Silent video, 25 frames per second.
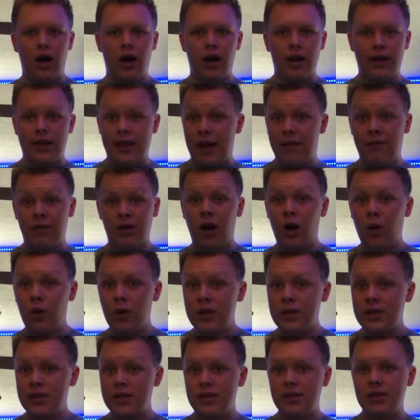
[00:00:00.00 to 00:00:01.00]
Kevin
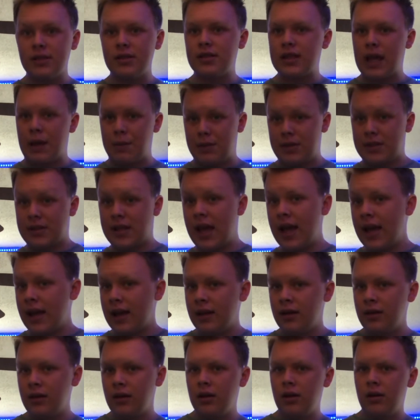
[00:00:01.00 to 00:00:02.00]
Owens, Sami
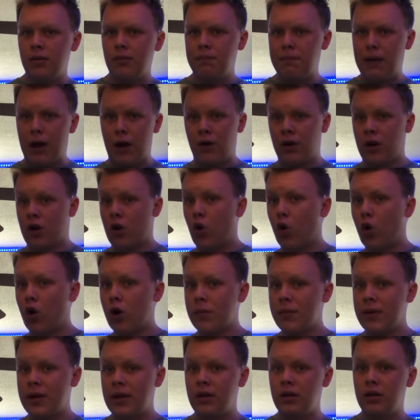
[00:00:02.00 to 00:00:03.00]
Zayn, Baron
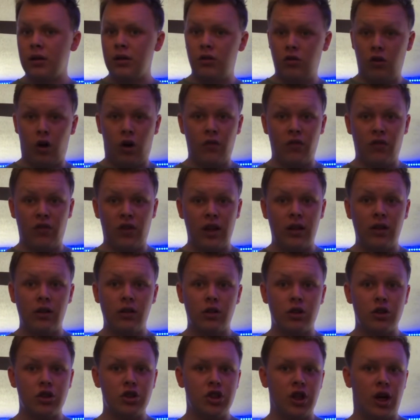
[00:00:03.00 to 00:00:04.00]
Corbin, Dolph
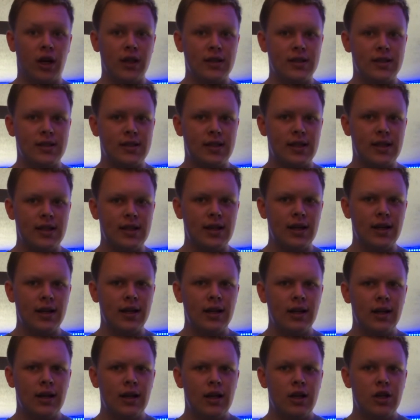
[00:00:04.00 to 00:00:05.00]
Ziggler, John Cena,
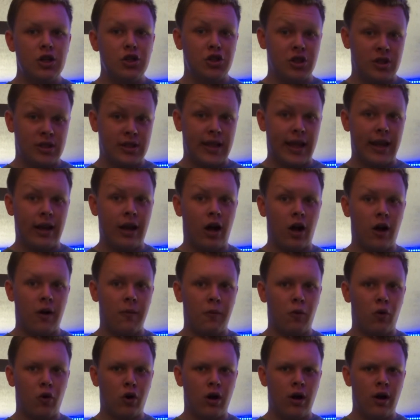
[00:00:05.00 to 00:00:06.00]
Shinsuke
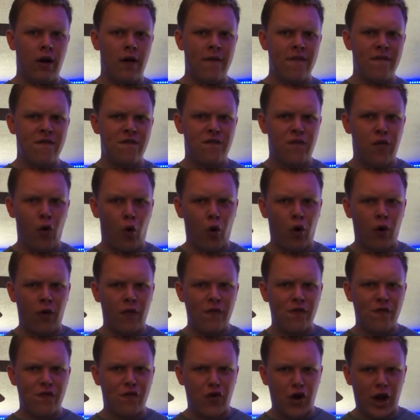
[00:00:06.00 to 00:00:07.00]
Nakamura, 4
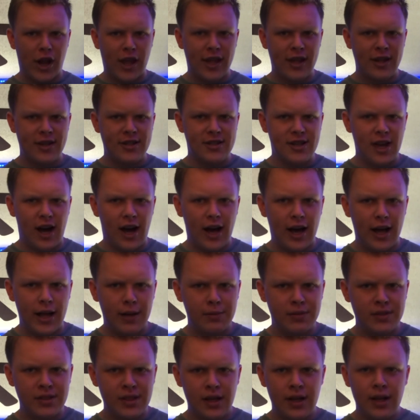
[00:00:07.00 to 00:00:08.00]
freaking
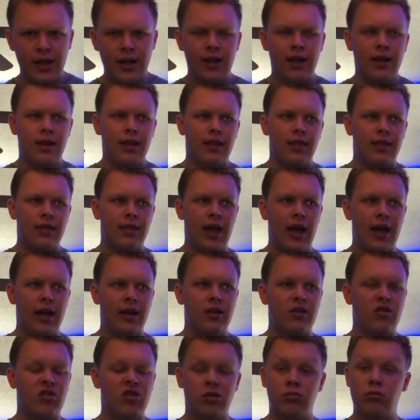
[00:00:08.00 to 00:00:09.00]
times. Then
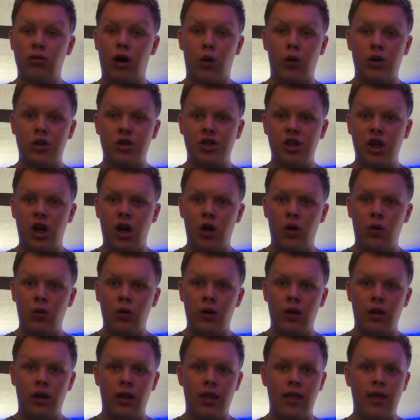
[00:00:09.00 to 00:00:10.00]
Samoa Joe,
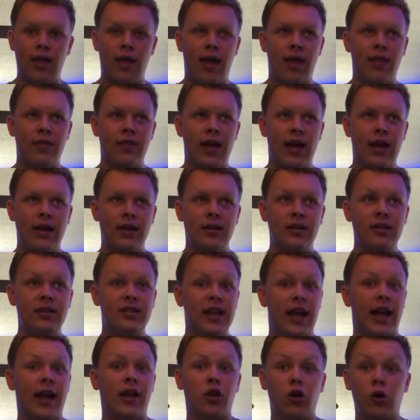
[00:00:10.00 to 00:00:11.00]
and then
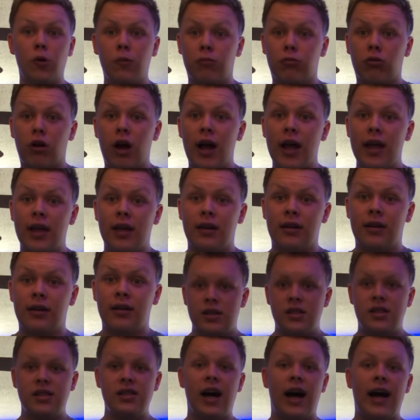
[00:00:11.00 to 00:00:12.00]
Daniel Bryan.
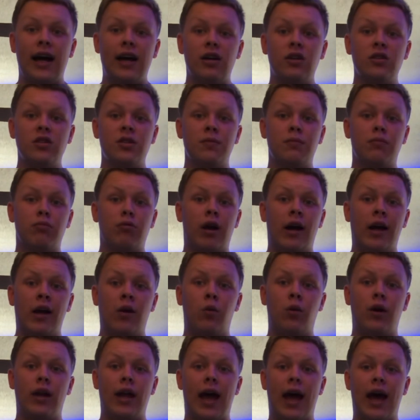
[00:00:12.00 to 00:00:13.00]
Styles and Bryan
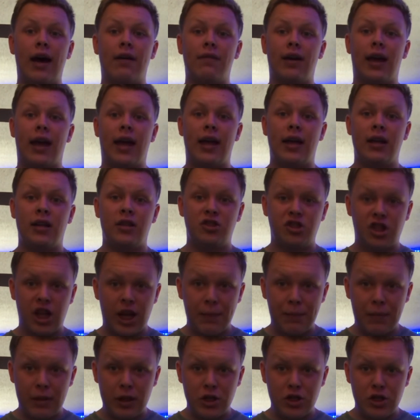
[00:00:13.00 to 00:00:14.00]
would have a
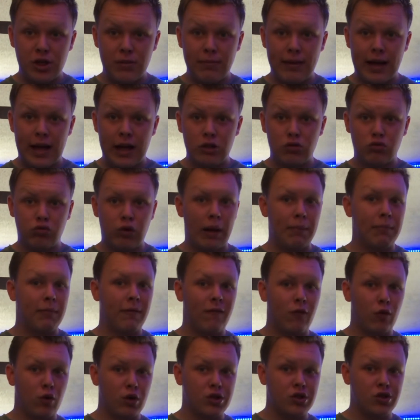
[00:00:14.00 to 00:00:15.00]
championship match right
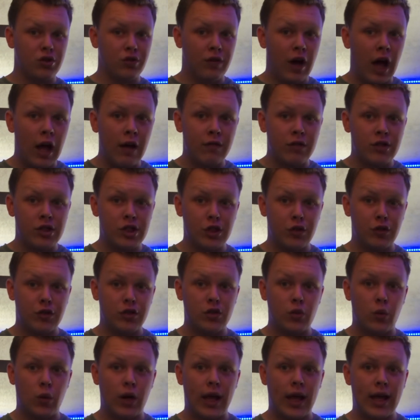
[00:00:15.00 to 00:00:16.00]
before Survivor Series
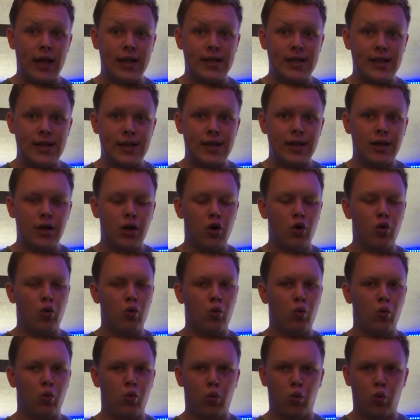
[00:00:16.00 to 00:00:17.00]
2018.
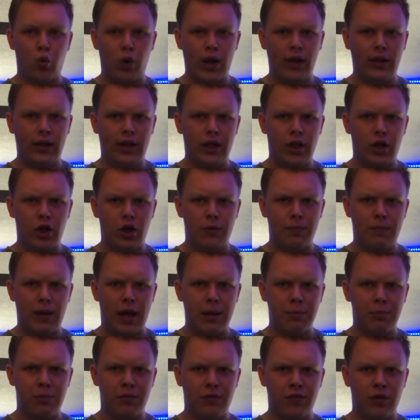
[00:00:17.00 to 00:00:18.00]
Really good
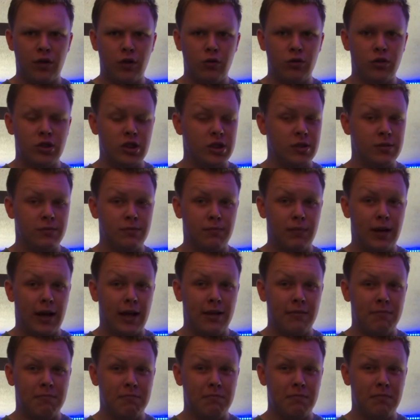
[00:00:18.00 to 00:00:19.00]
pay-per-view,
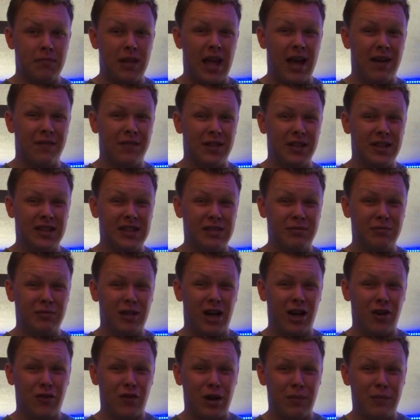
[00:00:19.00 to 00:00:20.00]
despite having some
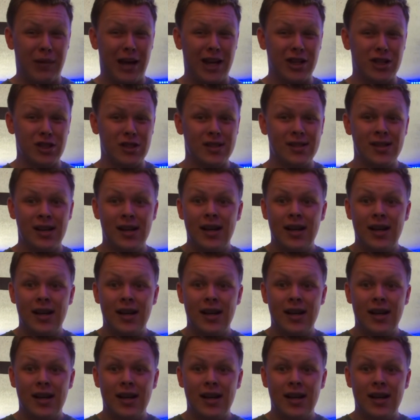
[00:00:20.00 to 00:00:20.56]
not great matches.